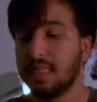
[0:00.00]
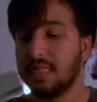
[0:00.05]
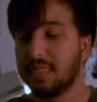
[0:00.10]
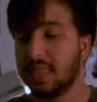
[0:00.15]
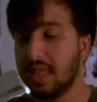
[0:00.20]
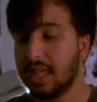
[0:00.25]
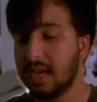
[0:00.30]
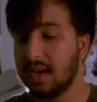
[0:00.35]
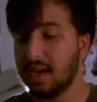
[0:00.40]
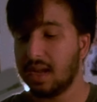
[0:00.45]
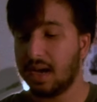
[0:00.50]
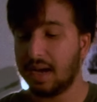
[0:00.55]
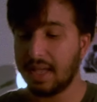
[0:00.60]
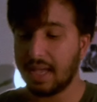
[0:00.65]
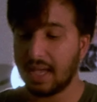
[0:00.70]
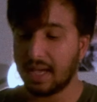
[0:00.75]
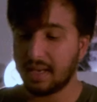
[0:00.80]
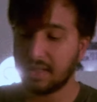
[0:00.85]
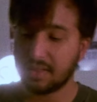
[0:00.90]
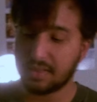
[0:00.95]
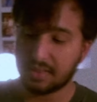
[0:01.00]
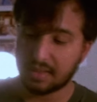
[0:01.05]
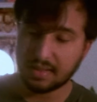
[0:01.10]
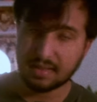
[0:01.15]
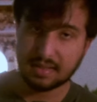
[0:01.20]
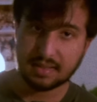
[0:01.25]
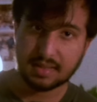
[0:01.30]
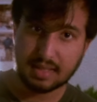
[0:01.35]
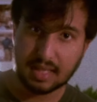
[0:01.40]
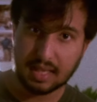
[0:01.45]
Then I added
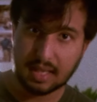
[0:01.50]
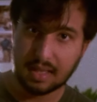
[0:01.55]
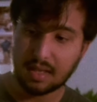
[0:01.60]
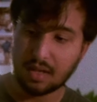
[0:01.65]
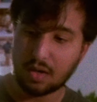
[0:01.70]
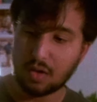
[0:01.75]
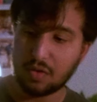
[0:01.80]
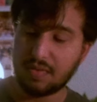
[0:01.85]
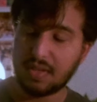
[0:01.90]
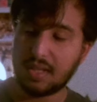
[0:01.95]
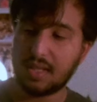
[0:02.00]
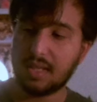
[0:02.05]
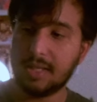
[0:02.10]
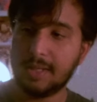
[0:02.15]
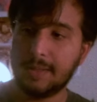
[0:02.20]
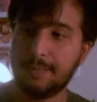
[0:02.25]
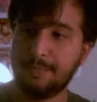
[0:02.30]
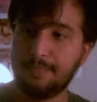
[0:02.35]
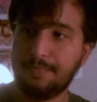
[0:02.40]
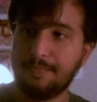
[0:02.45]
this thing over here.